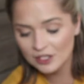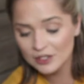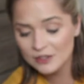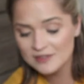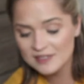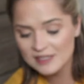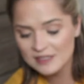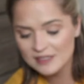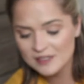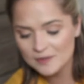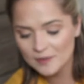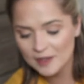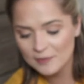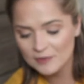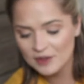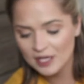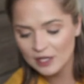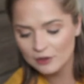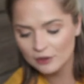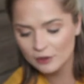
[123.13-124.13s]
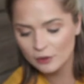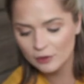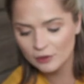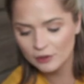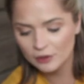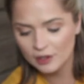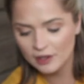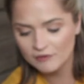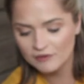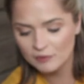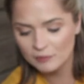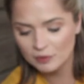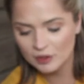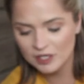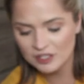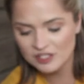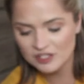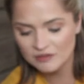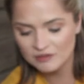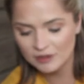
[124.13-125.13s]
to use it: swipe the inner corner of the
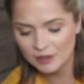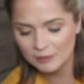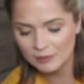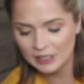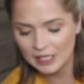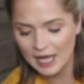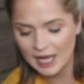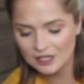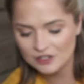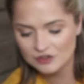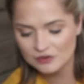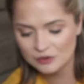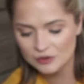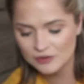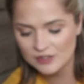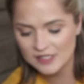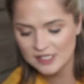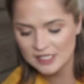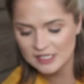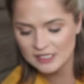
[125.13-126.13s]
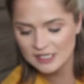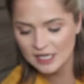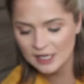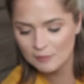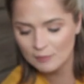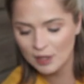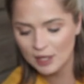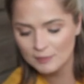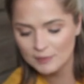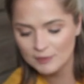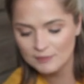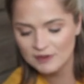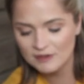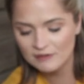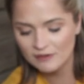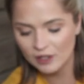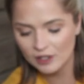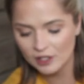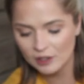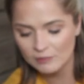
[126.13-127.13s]
brush from lash roots to tip. Pump up
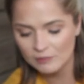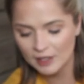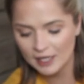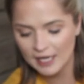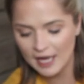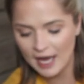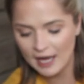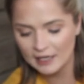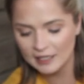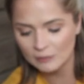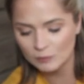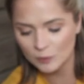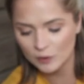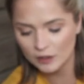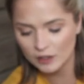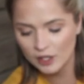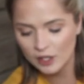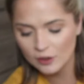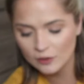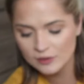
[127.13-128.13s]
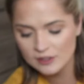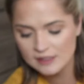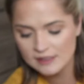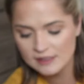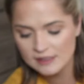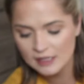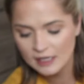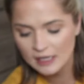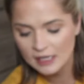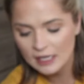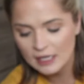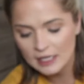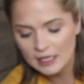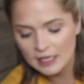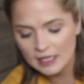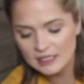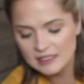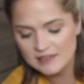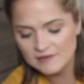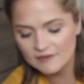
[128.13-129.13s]
the volume by adding more coats.
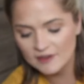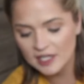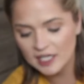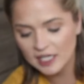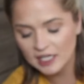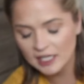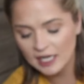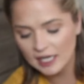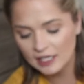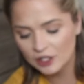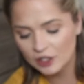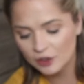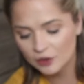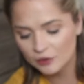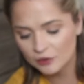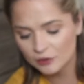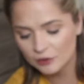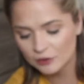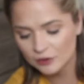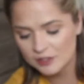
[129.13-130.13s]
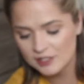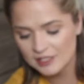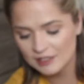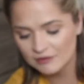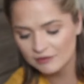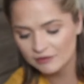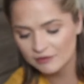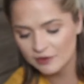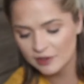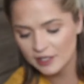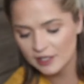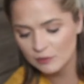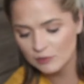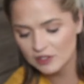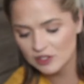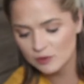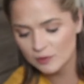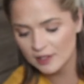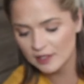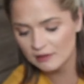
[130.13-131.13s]
It's vegan and cruelty-free,
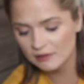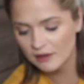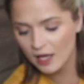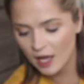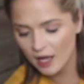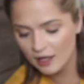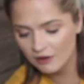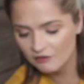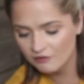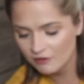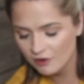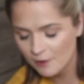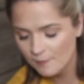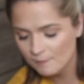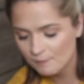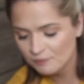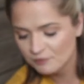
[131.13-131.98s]
which we love.